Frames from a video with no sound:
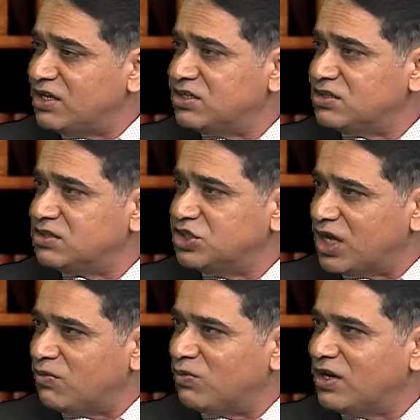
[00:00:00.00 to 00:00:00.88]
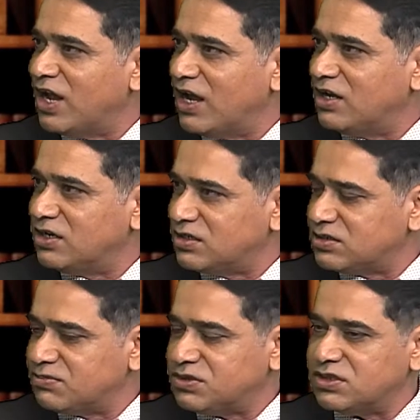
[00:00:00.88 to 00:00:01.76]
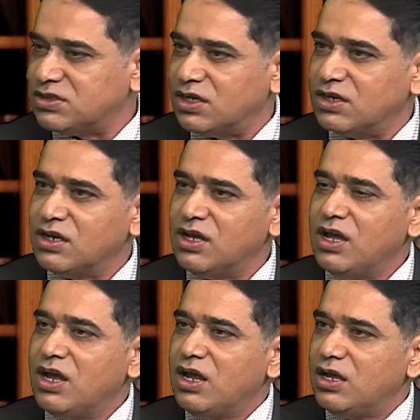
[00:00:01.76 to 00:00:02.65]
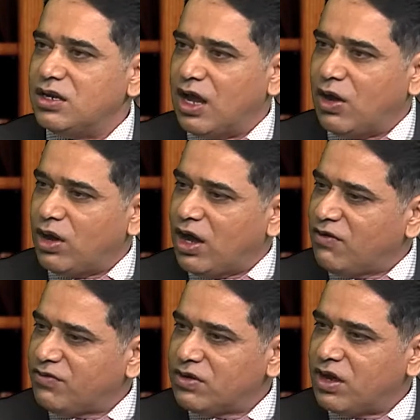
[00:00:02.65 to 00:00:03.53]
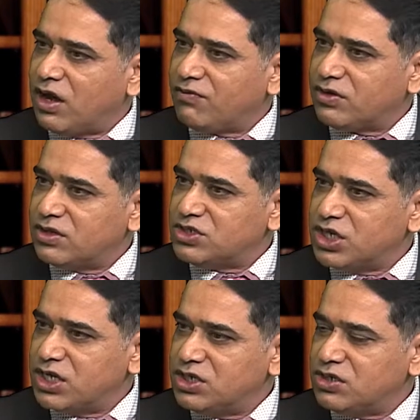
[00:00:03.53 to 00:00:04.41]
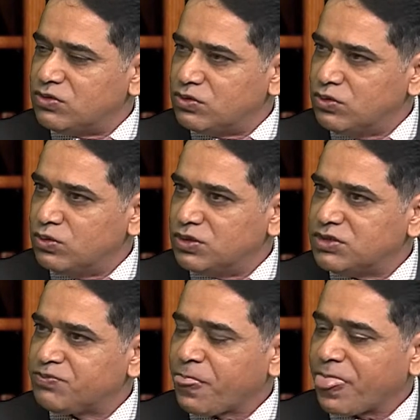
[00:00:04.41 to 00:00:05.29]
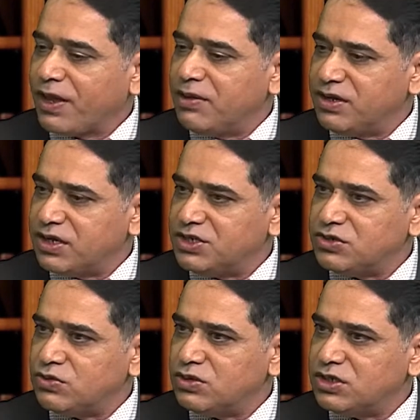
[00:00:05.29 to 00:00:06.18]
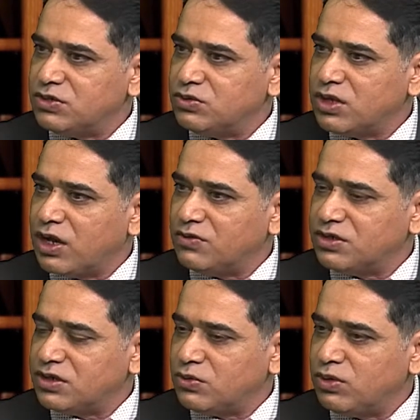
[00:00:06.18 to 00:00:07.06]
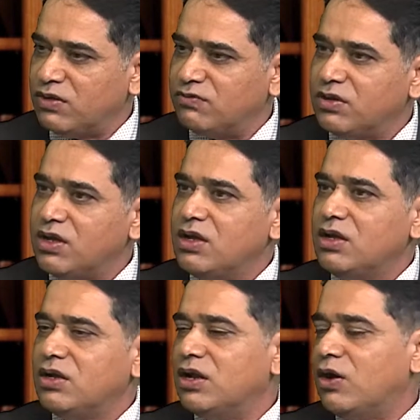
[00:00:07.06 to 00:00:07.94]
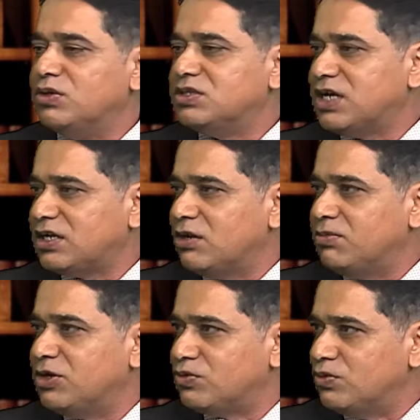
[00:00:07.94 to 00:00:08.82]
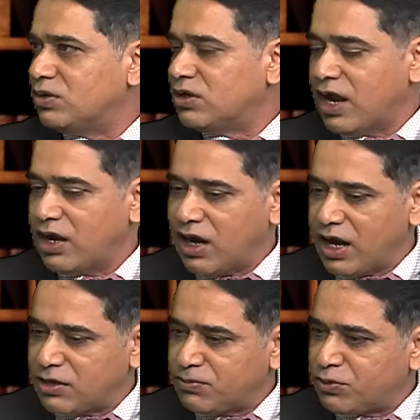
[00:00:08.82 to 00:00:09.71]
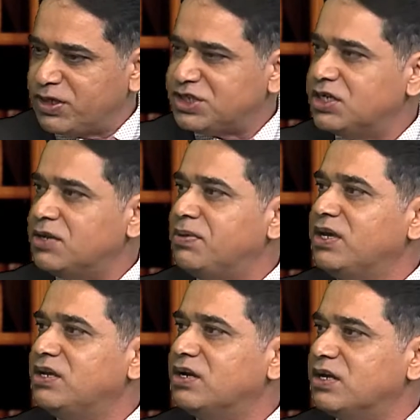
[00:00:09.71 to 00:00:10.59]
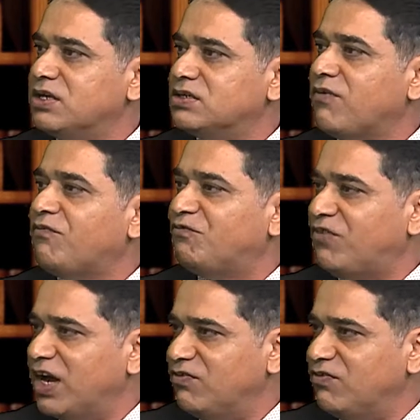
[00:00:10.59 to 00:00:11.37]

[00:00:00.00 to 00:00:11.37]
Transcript: is genuine and it is subsisting. Now, after the change in rules, immigration rules in 2012. Now the settlement route and the probationary period is 5